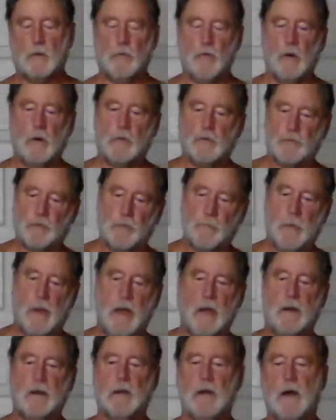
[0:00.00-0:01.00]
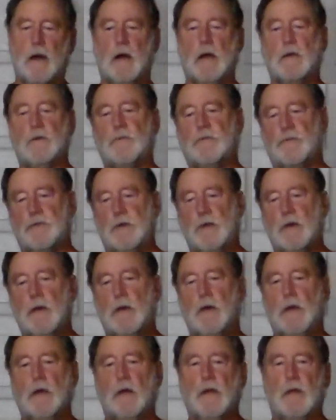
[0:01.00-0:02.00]
crooks or bad guys,
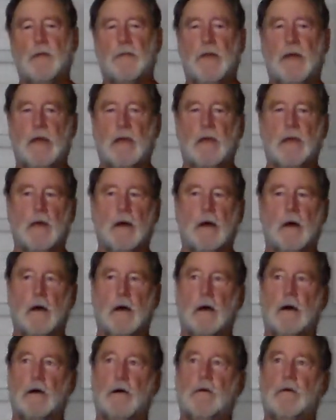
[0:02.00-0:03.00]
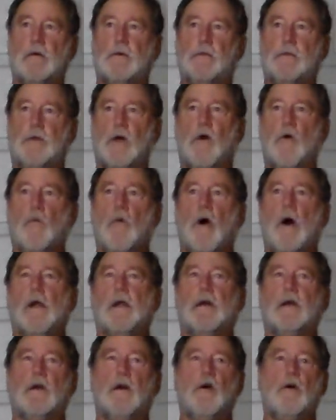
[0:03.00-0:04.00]
they don't
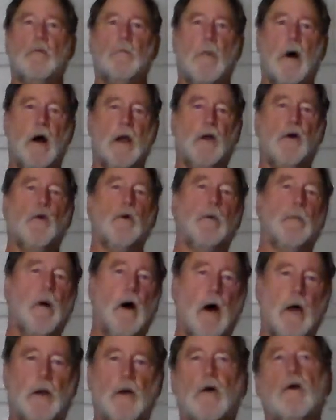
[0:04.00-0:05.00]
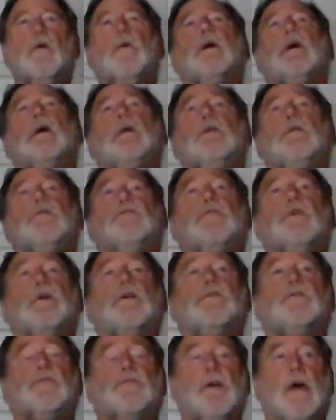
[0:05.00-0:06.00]
want to go mano a mano and
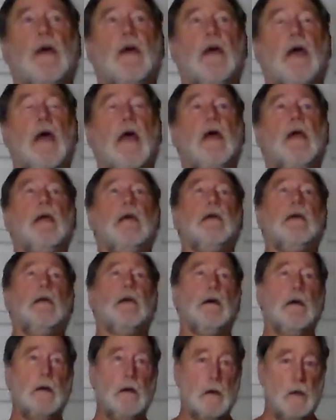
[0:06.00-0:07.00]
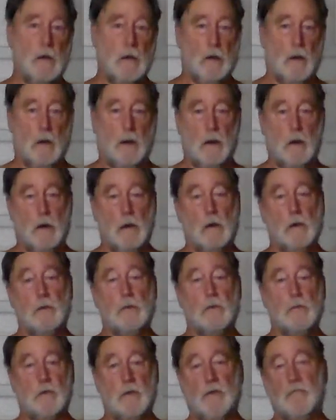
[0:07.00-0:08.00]
just say, hey,
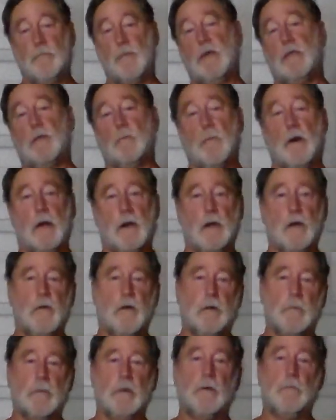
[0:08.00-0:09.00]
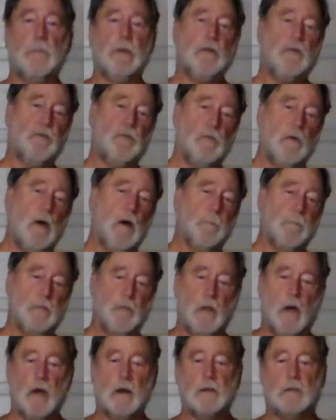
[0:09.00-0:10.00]
you give me the money or I'm going to beat you up. A
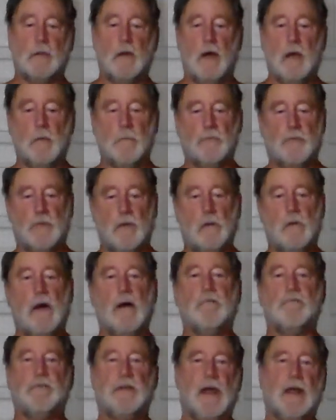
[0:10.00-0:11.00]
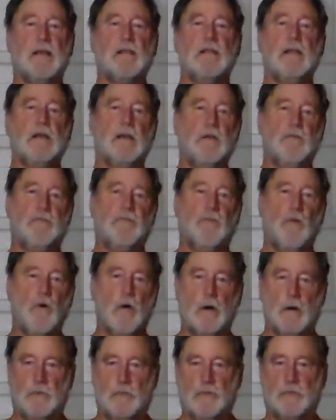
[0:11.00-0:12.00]
lot of times they'll have deadly
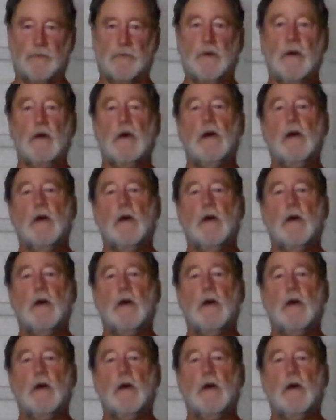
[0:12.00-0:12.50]
force